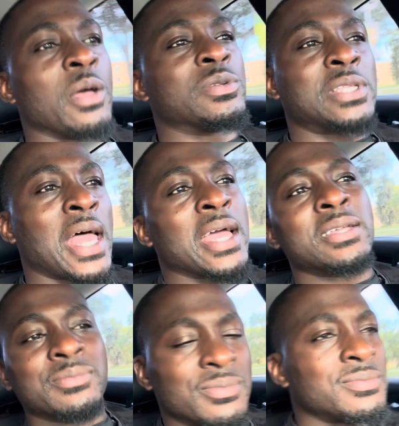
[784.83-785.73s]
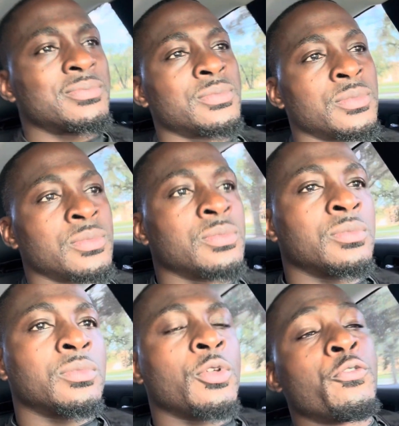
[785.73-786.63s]
It was like
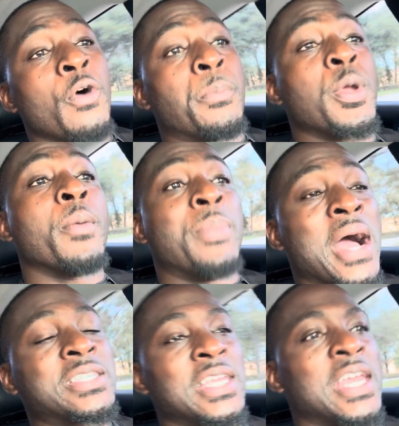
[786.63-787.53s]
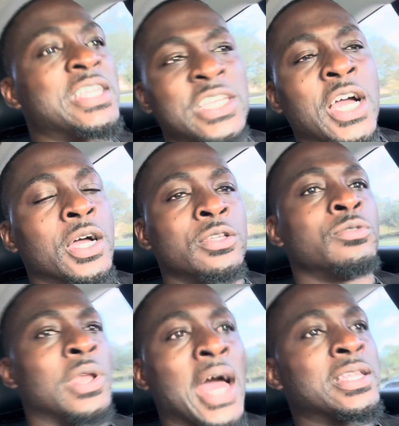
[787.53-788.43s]
for pure boxing heads, yeah, you
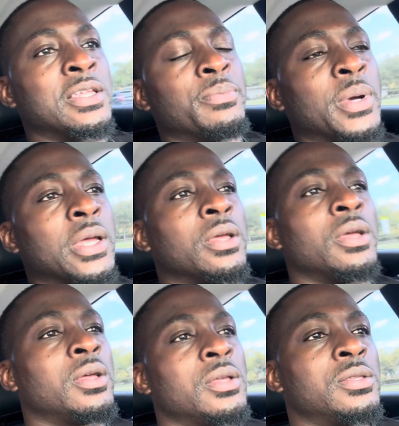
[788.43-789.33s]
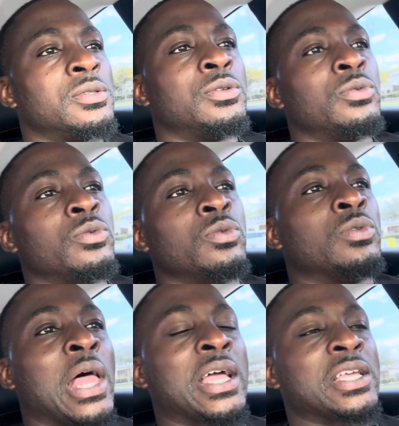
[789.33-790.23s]
liked it, but
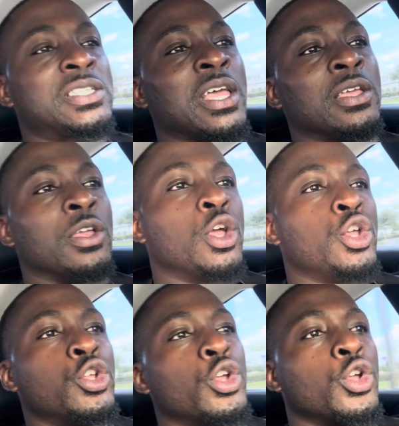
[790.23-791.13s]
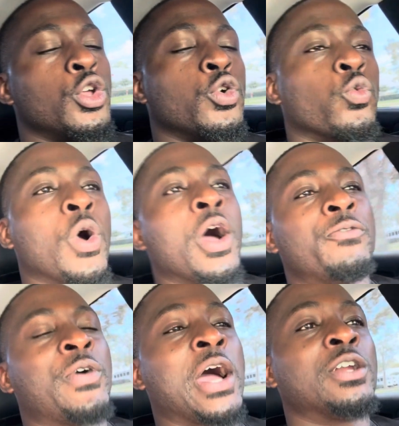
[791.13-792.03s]
like I say, well,
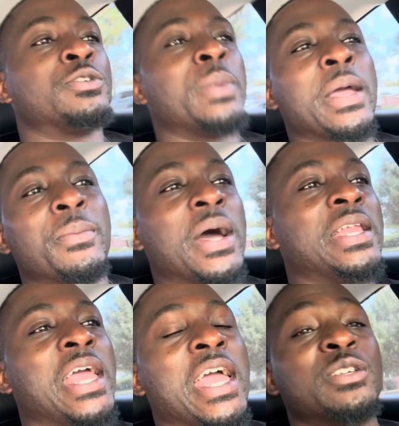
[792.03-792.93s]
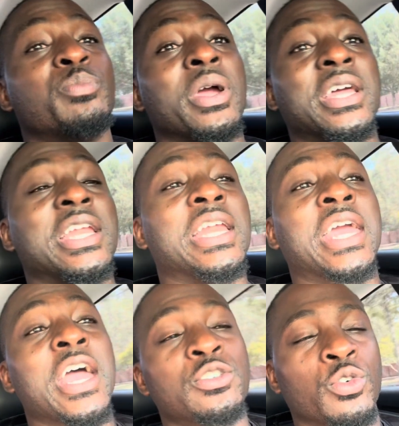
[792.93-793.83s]
fighters make money at is bringing in the
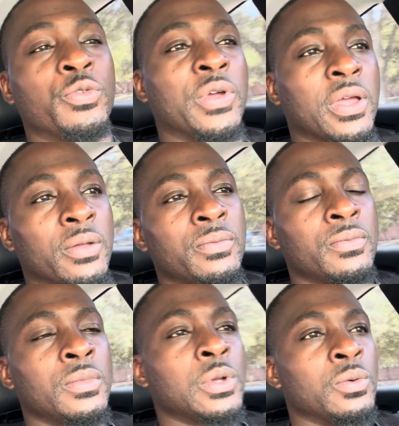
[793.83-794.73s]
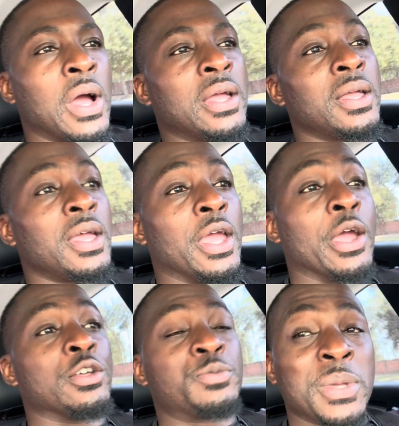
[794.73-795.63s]
casual fan, right?
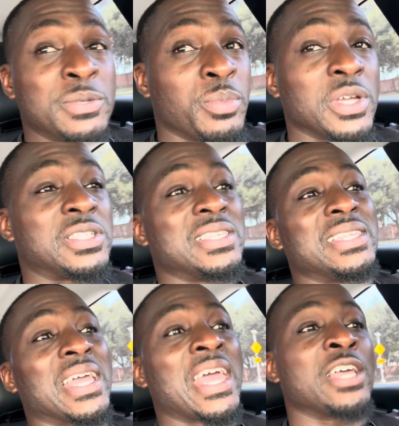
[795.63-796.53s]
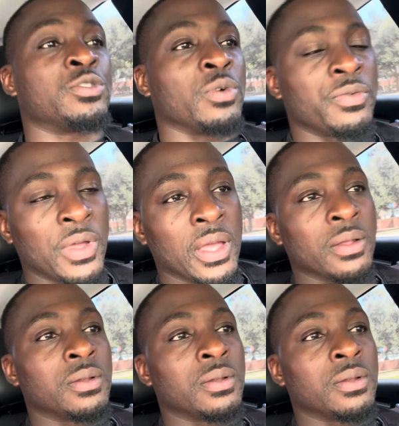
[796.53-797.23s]
Errol Spence brings in the casual fan,